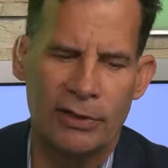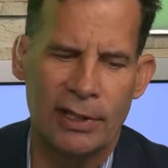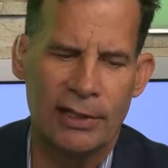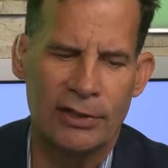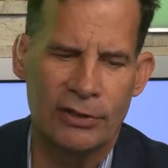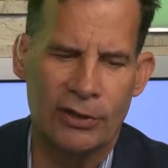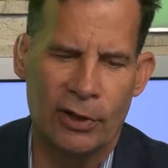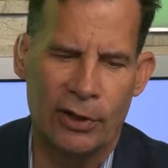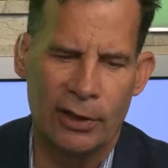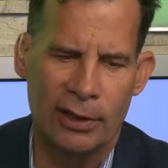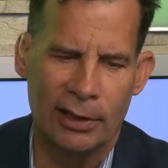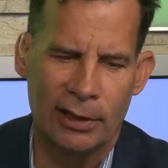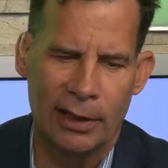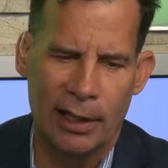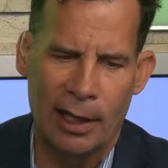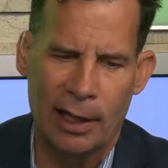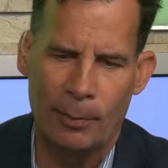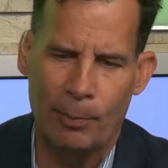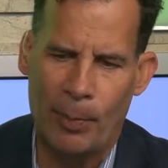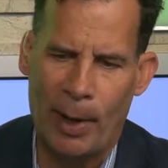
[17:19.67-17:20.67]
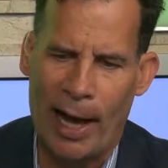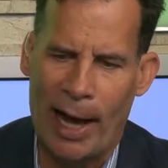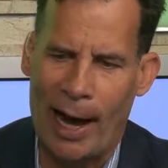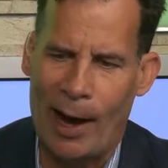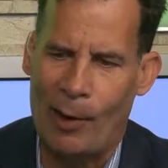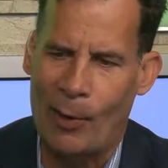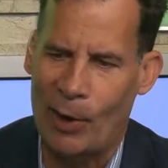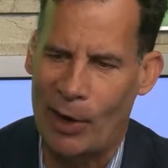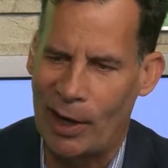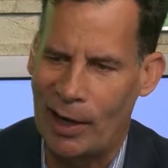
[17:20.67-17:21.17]
certain
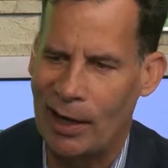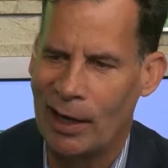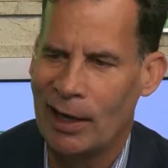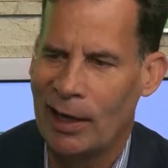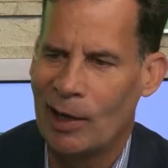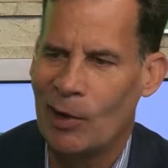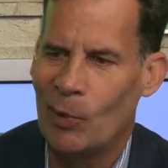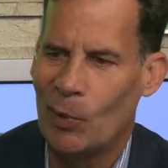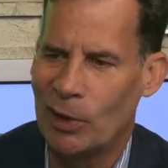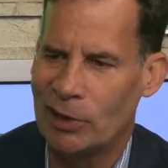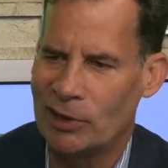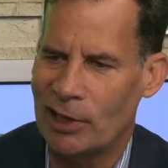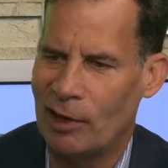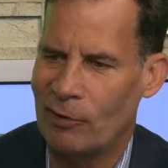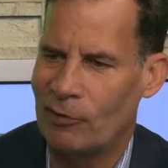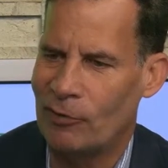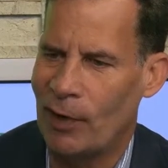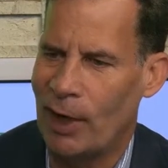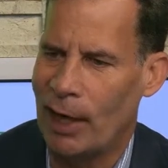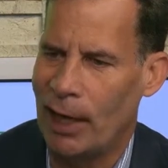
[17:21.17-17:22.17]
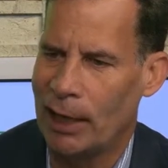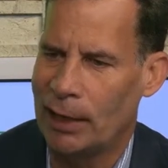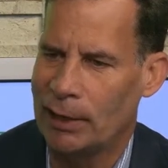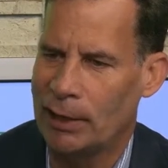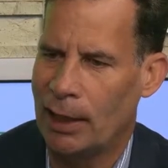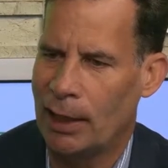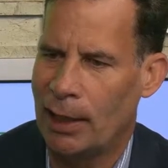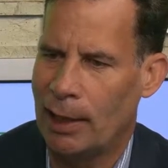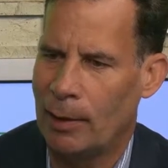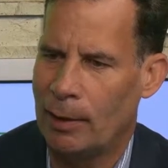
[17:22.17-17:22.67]
power which I find
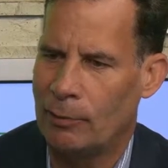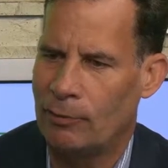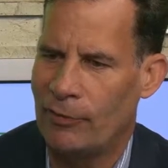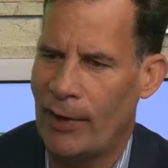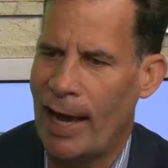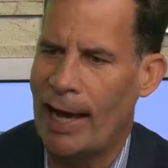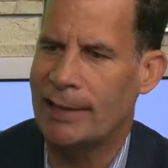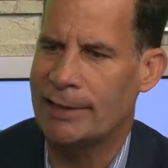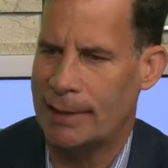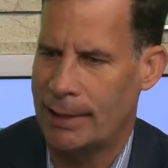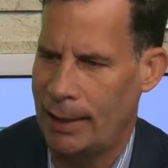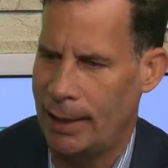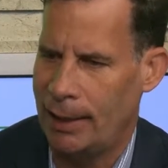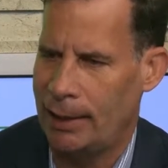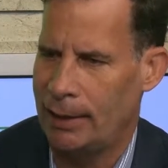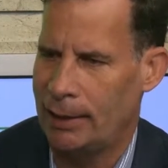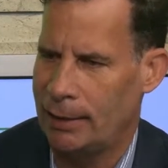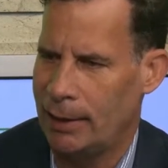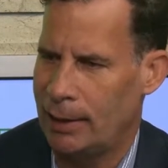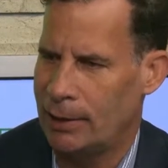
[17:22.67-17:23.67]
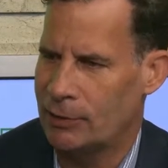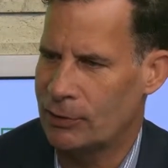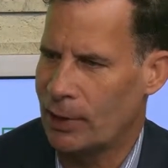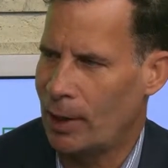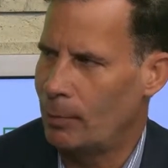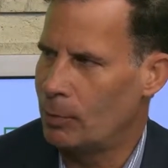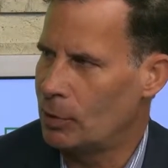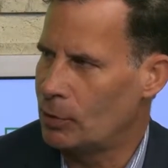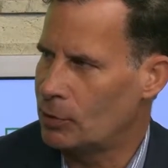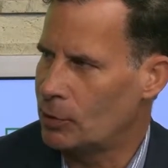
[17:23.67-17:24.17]
fascinating that has
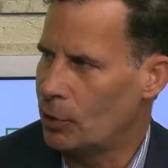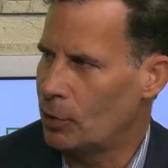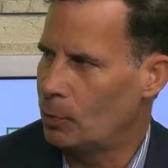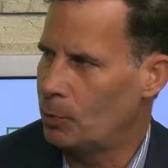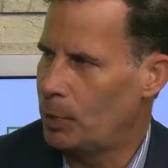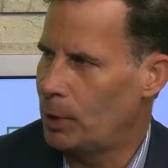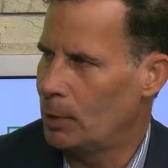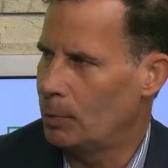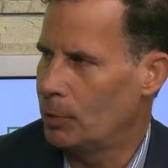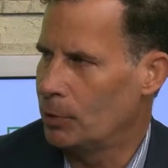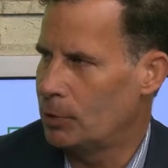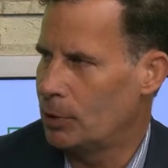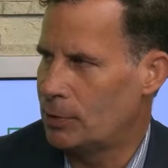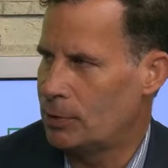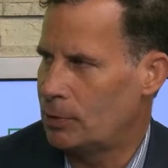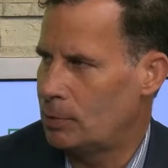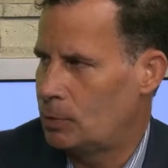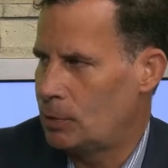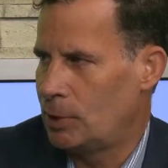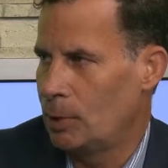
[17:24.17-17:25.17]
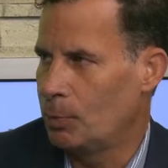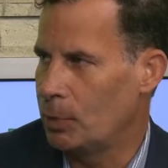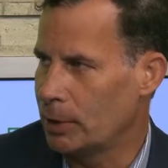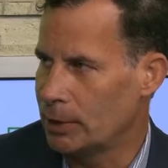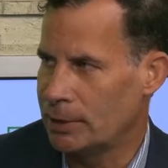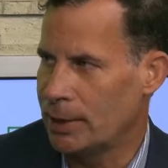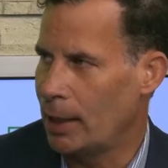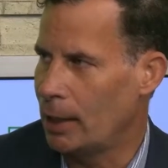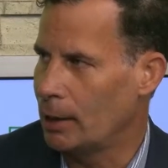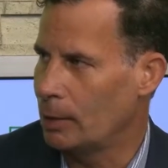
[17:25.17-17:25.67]
come to certain people just simply
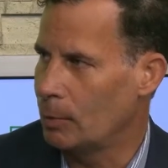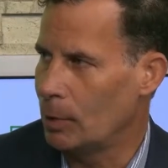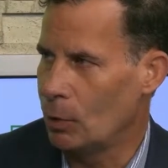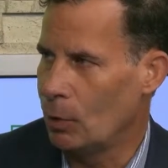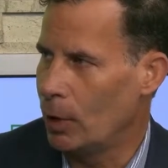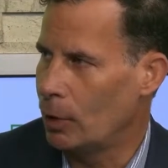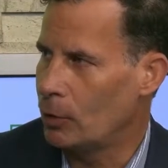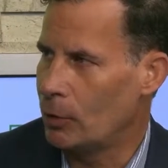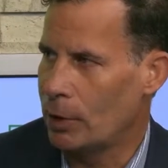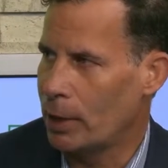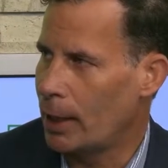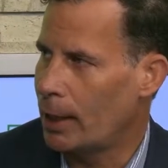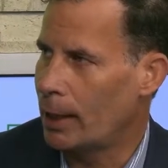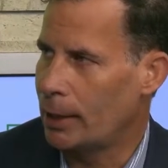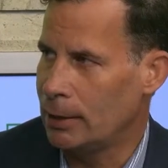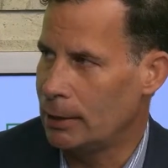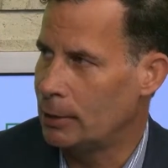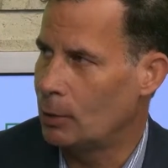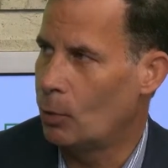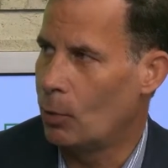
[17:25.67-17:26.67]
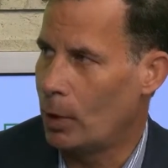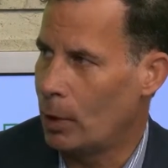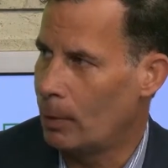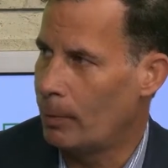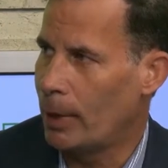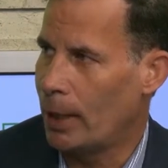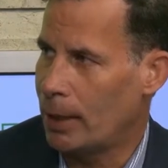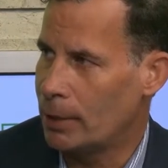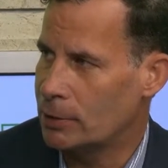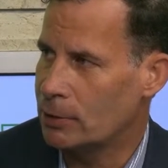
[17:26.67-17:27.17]
telling me whether or not I need to wear a
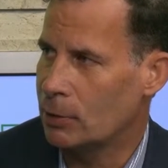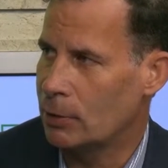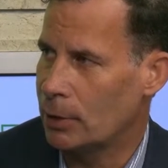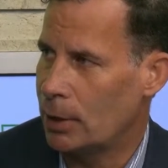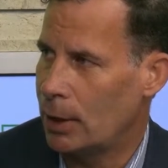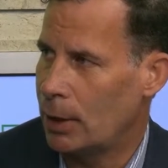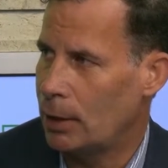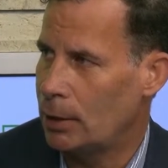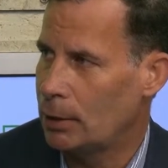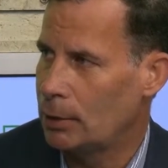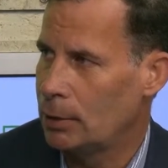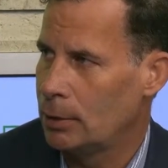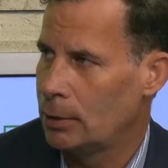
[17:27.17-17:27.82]
mask or not.